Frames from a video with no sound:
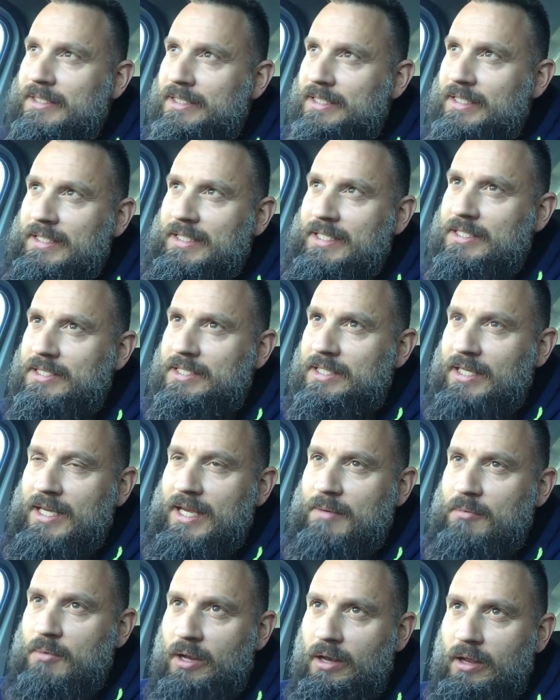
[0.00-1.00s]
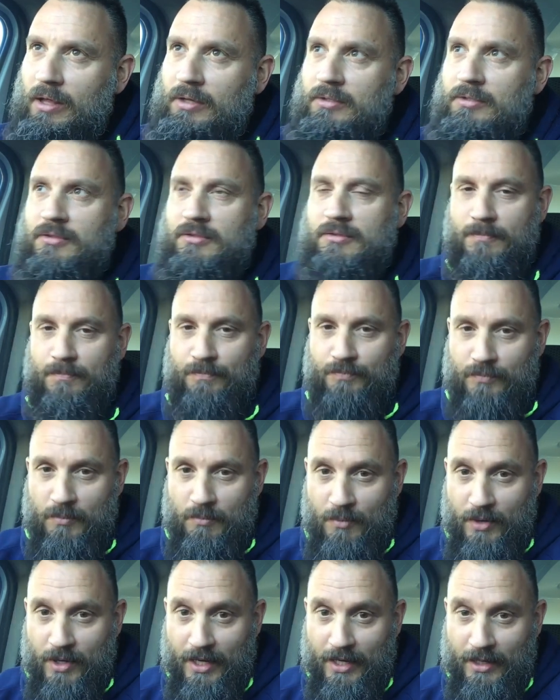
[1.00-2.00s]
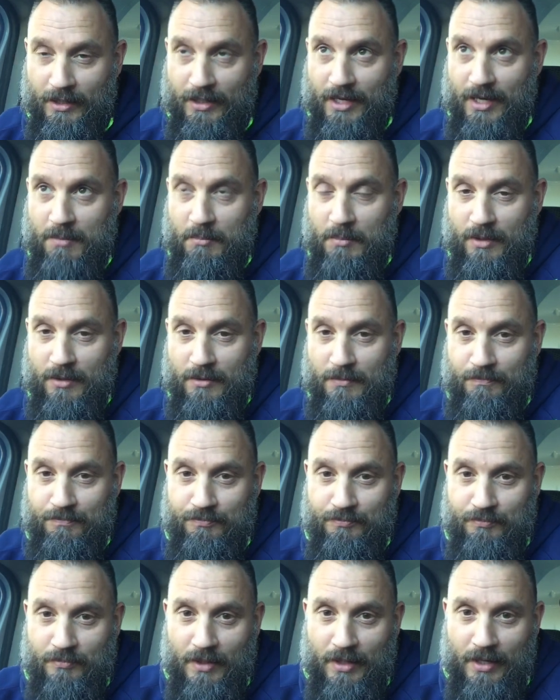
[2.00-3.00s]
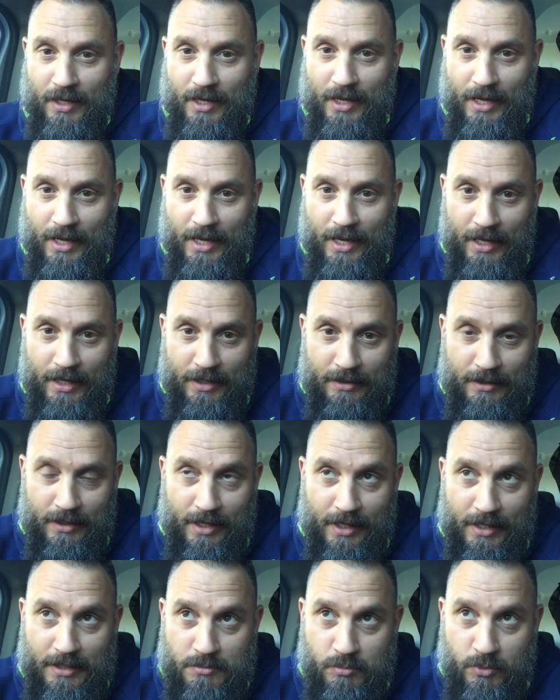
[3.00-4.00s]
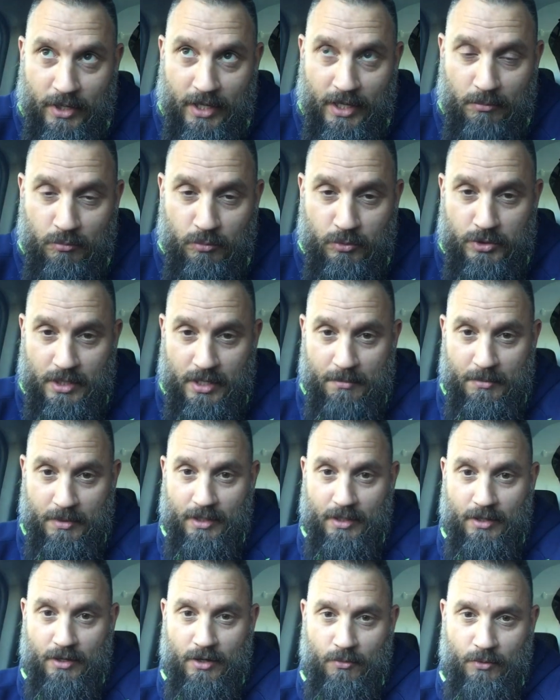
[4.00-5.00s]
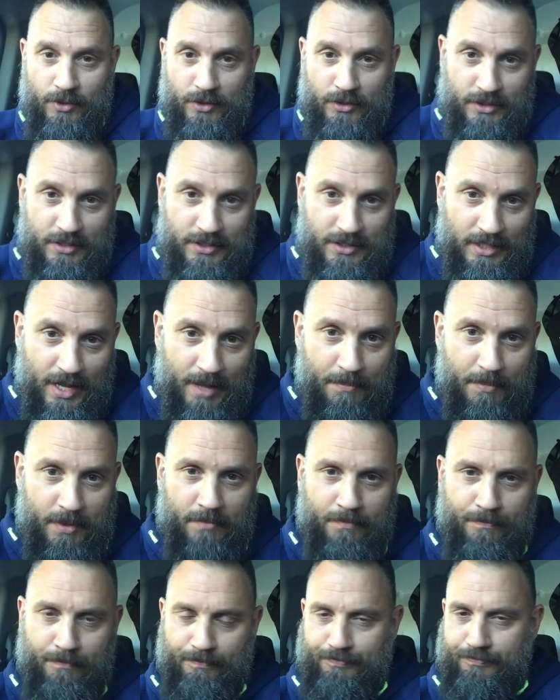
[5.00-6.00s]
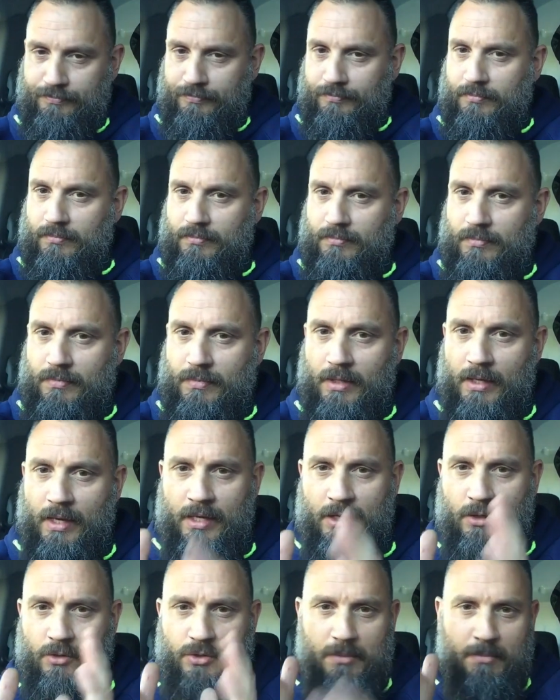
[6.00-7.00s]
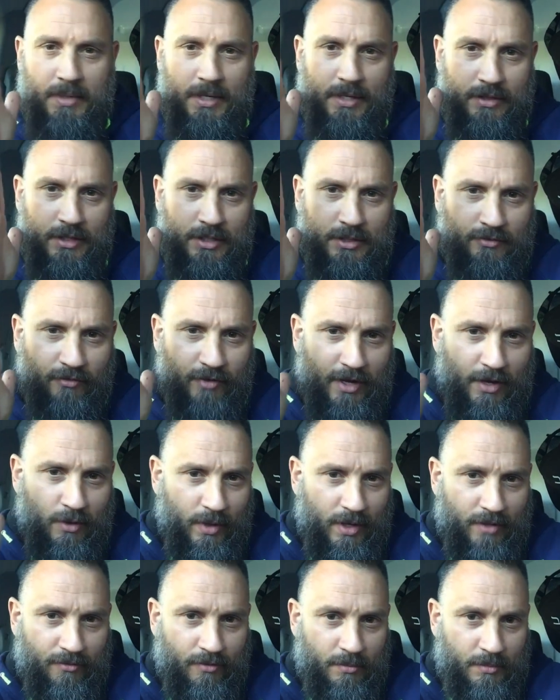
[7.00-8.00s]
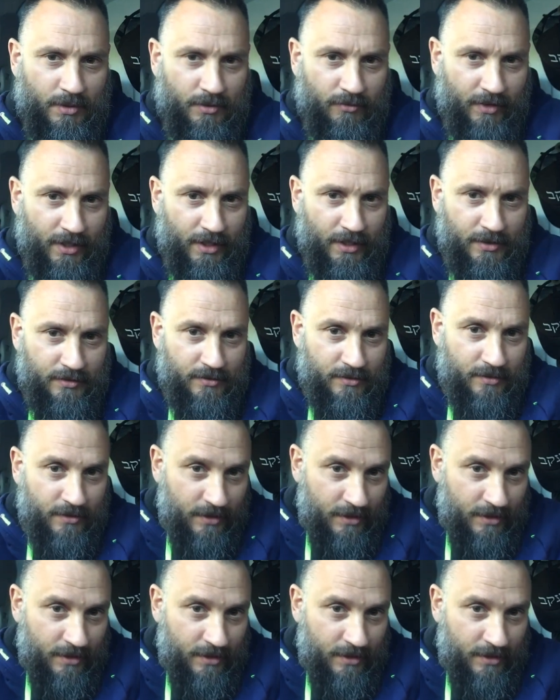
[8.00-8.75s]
And as he came close, my hand came out. And as my hand was coming out, I wanted to slap him. And I was about this far away from his face.